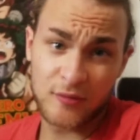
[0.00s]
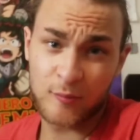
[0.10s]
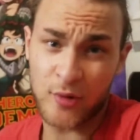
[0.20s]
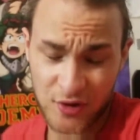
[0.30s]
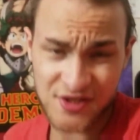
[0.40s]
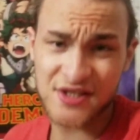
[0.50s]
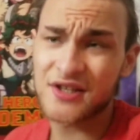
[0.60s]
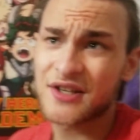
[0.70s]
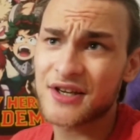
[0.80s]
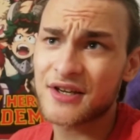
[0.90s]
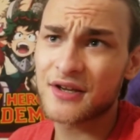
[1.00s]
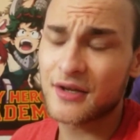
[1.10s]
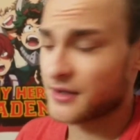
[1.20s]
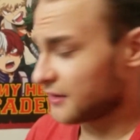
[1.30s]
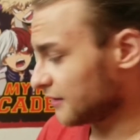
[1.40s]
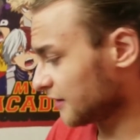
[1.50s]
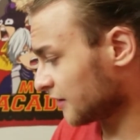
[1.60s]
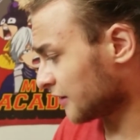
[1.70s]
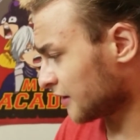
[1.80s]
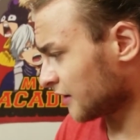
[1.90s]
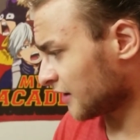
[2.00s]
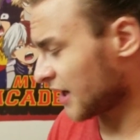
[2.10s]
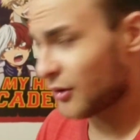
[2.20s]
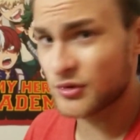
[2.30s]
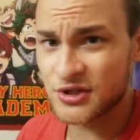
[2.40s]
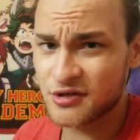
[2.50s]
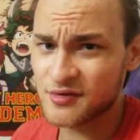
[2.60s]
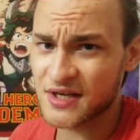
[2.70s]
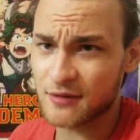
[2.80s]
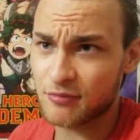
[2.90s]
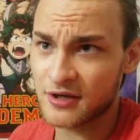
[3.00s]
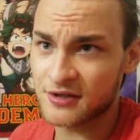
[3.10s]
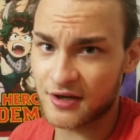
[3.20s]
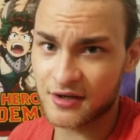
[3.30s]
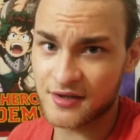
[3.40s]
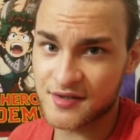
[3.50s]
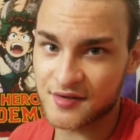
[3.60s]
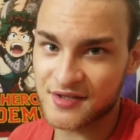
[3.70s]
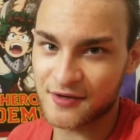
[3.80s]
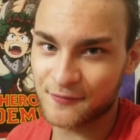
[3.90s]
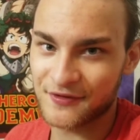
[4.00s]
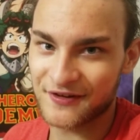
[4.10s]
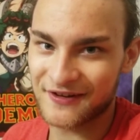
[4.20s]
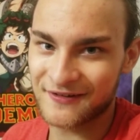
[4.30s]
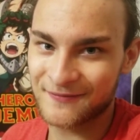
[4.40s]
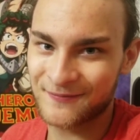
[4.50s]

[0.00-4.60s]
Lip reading: Personally, I would choose like McDonald's or something.